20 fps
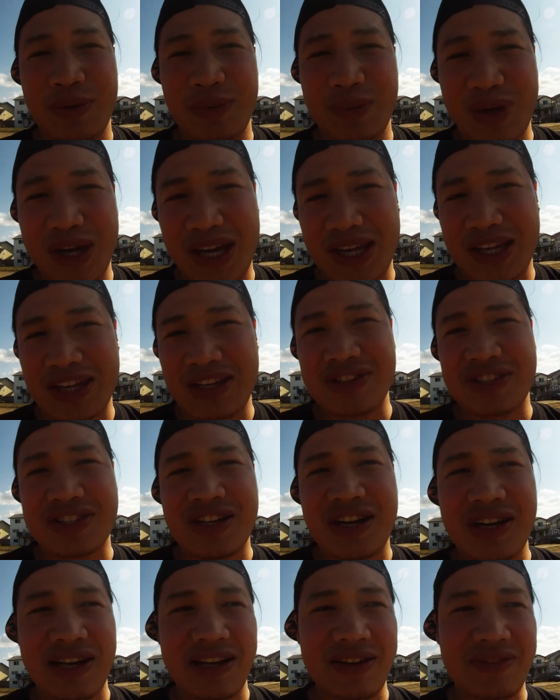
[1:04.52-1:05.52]
when you
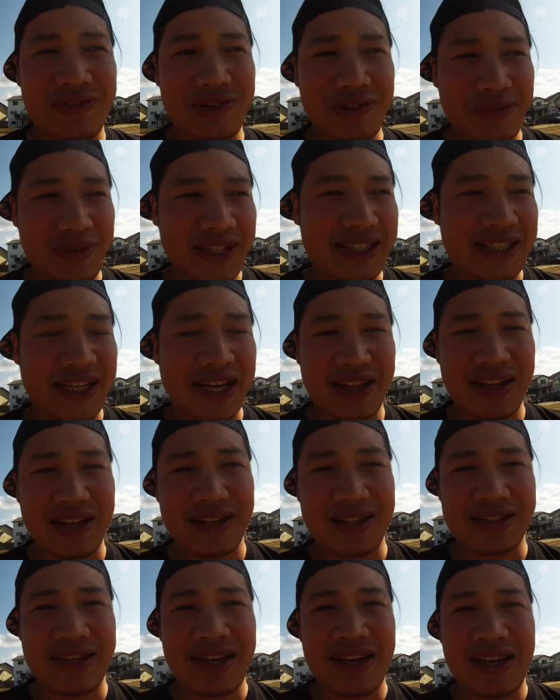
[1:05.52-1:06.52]
start influencing
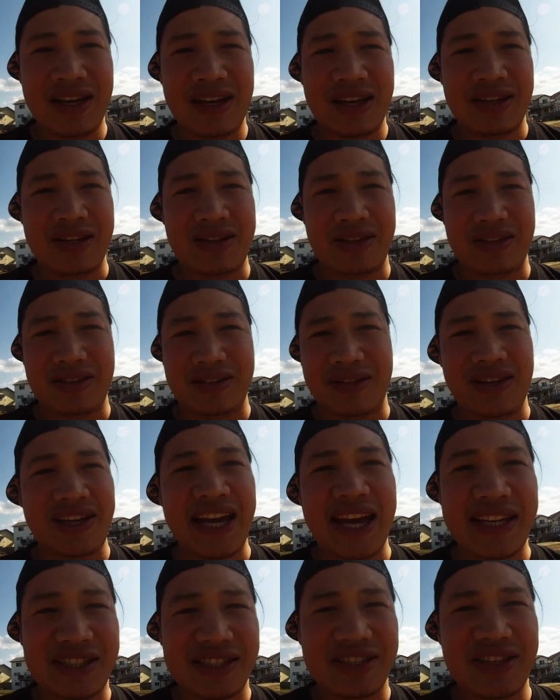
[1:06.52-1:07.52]
others to
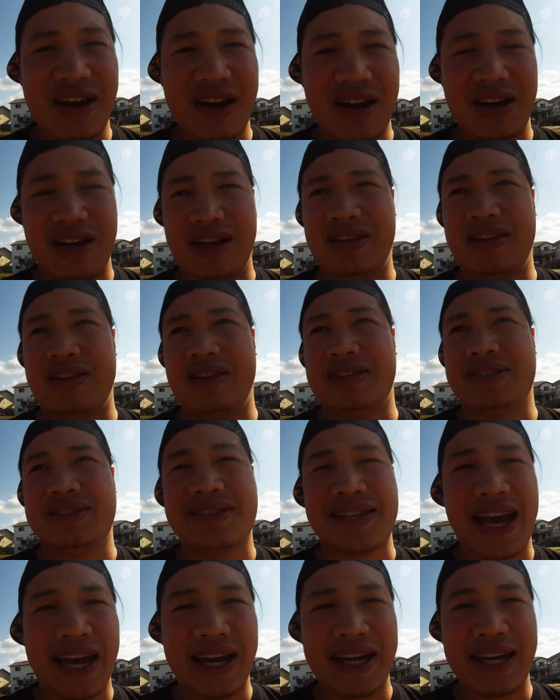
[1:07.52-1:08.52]
get started, to
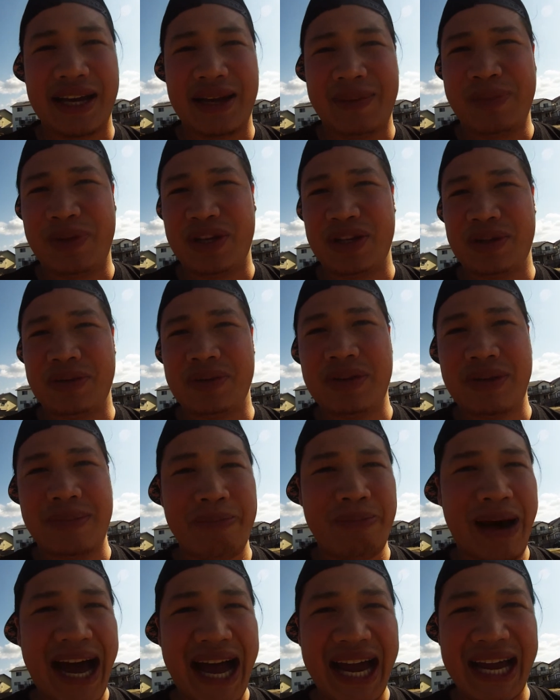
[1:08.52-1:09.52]
sign up, to, to
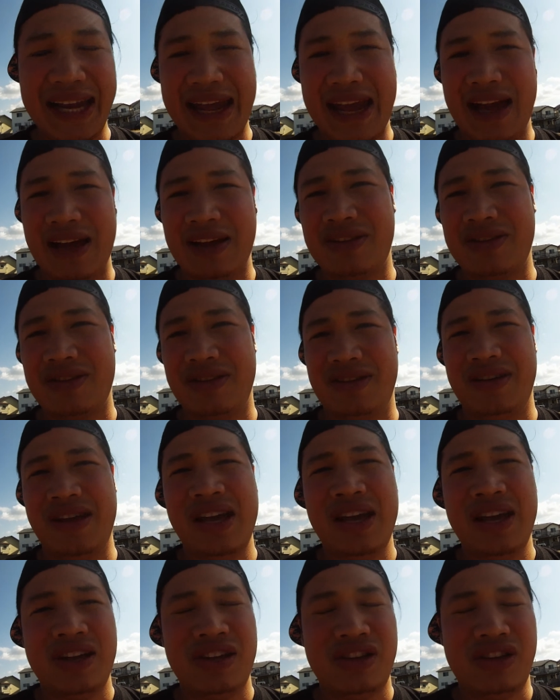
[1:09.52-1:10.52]
buy now, to,
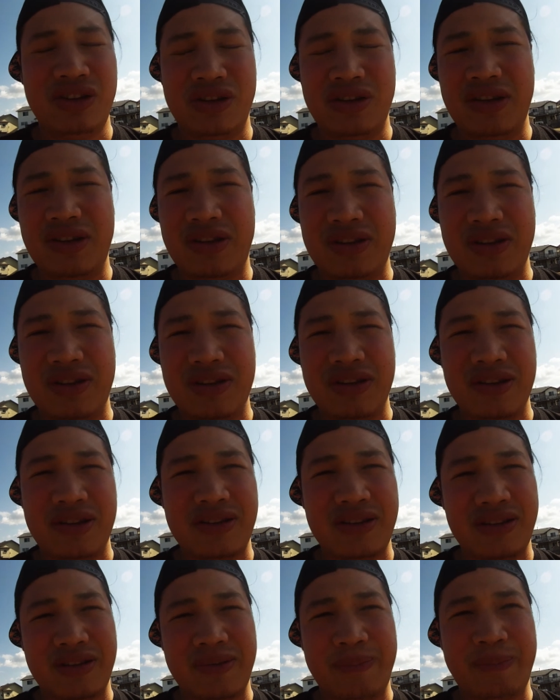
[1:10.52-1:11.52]
to, to,
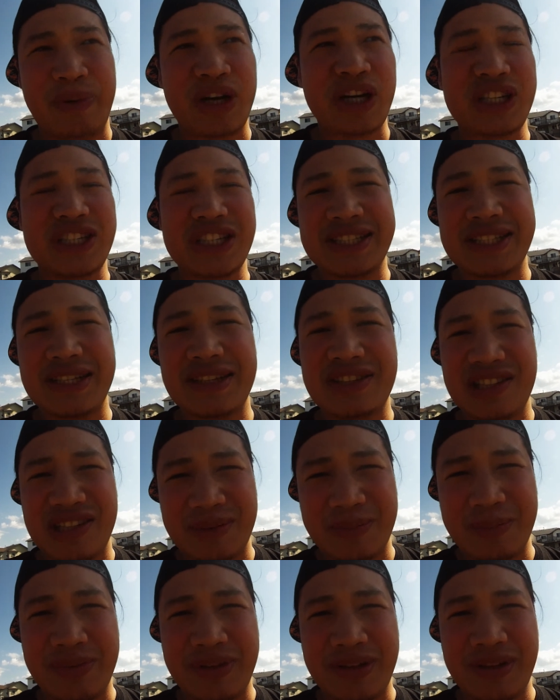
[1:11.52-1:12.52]
to purchase into
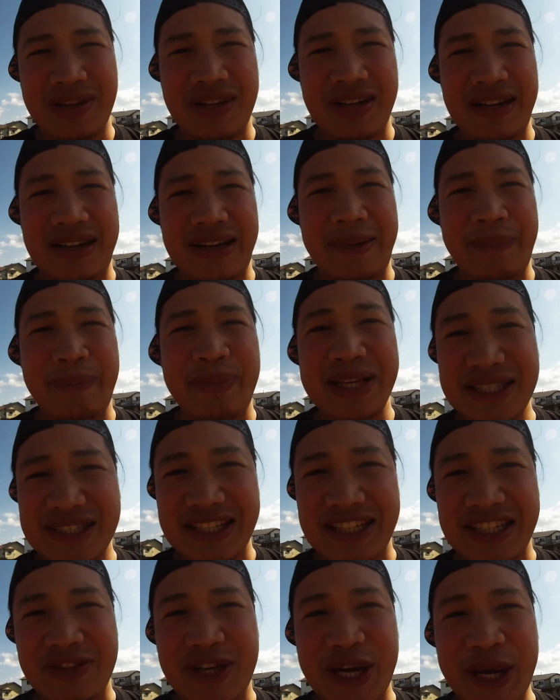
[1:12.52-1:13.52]
the, to the
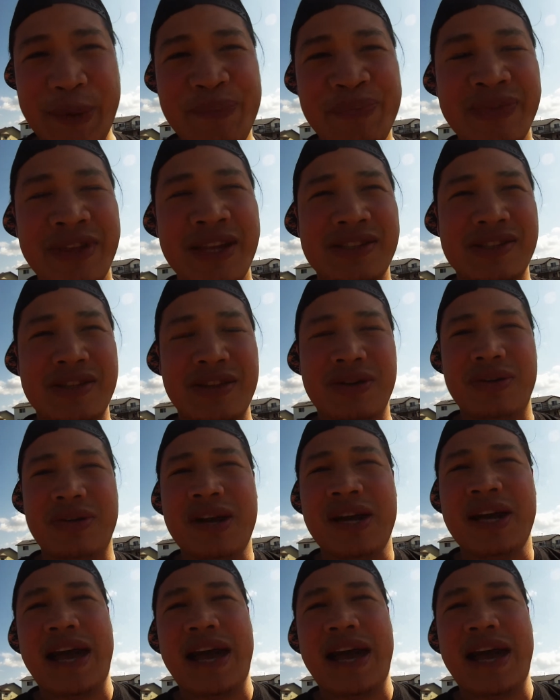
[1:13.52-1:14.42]
business, right? So